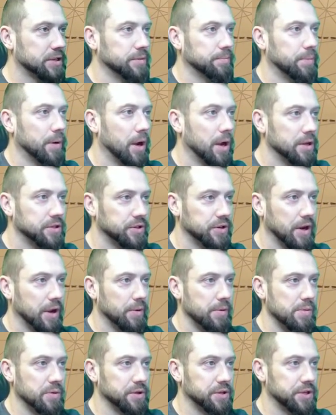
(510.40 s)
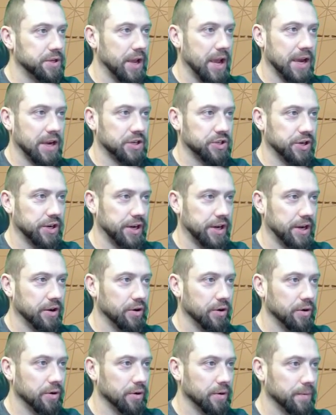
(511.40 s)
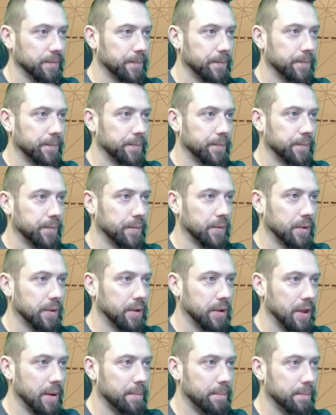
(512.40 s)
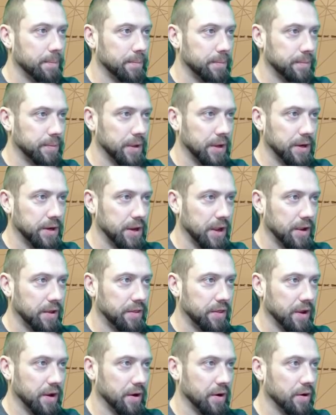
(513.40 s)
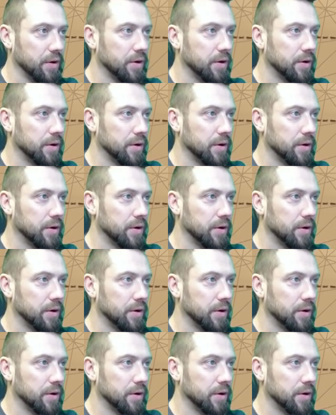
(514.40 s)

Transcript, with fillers: a bot, so now we will see action here. Yep, and they take there.